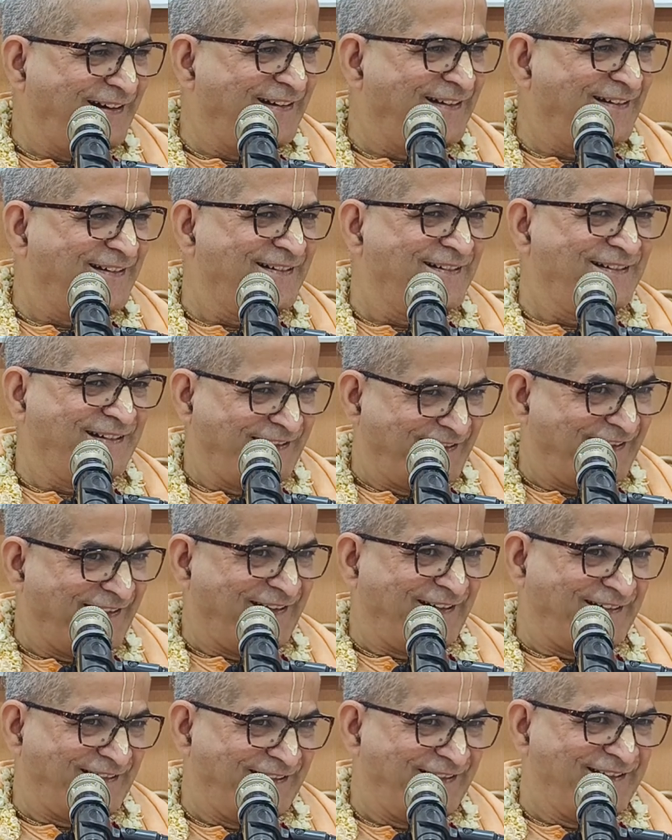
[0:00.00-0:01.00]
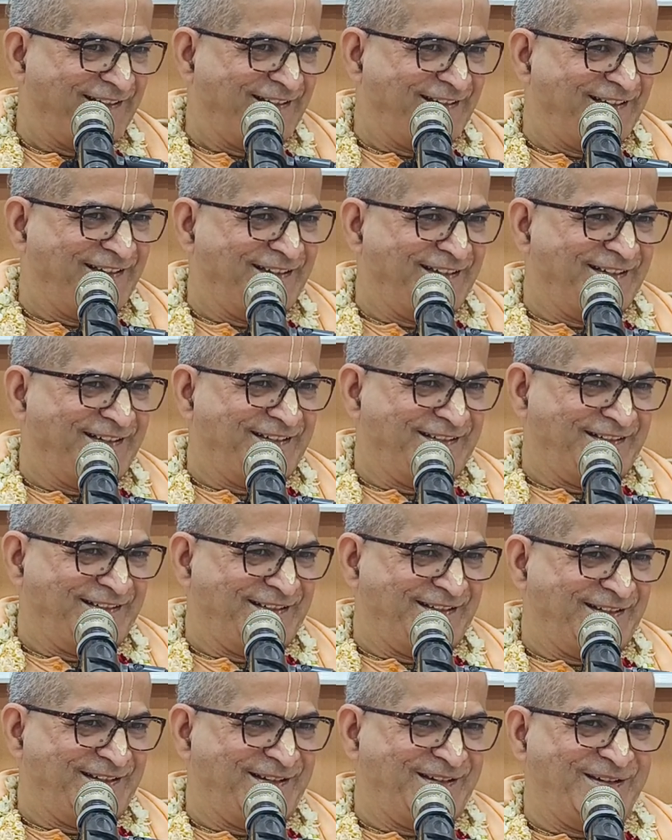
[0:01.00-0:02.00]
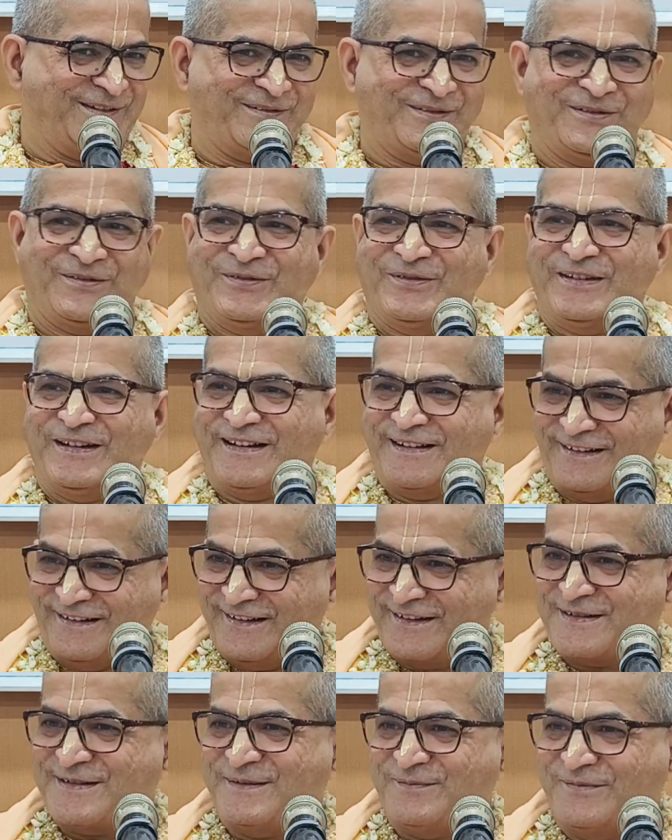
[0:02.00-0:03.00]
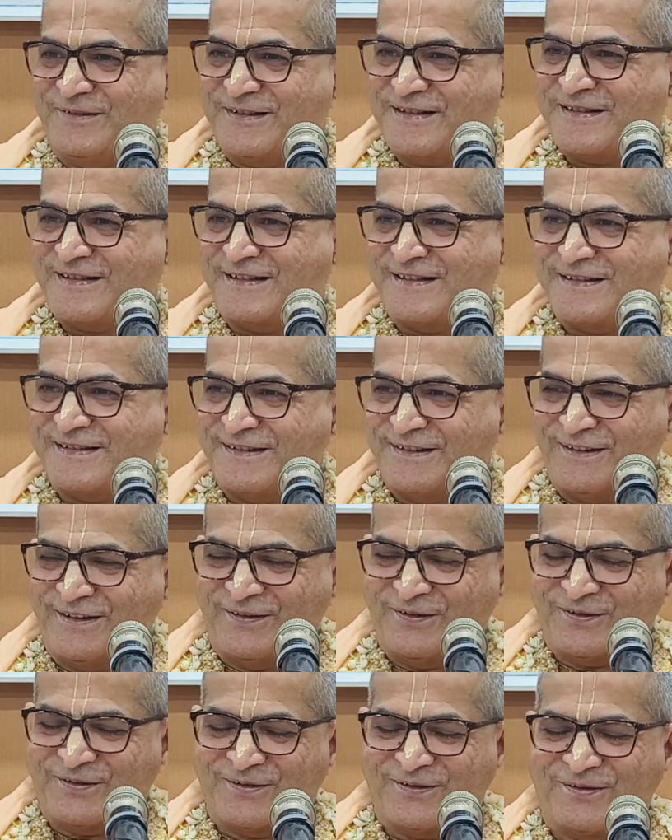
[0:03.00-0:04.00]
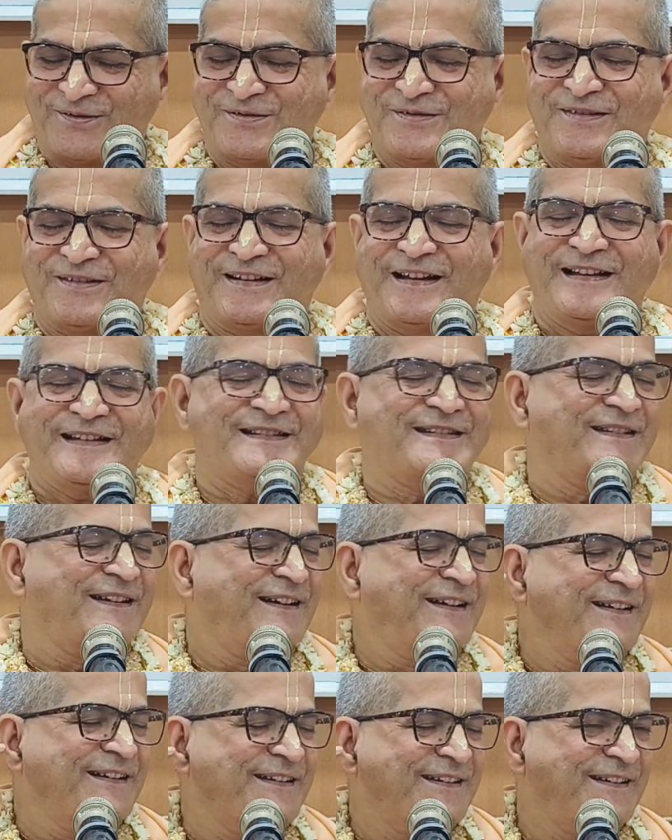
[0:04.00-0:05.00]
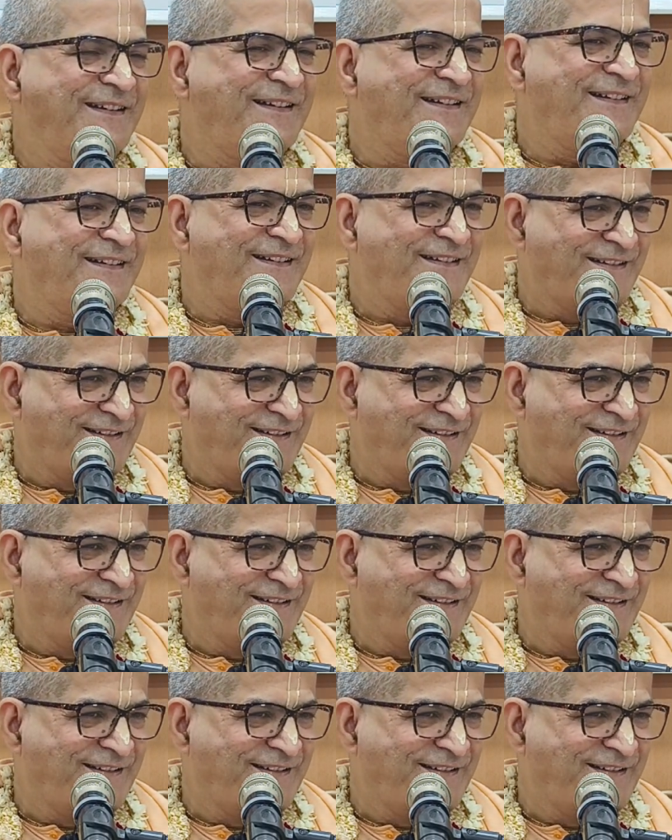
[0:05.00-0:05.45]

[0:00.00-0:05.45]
Right? Recollect. If you have to recollect some verses, you have to close your eyes and hear.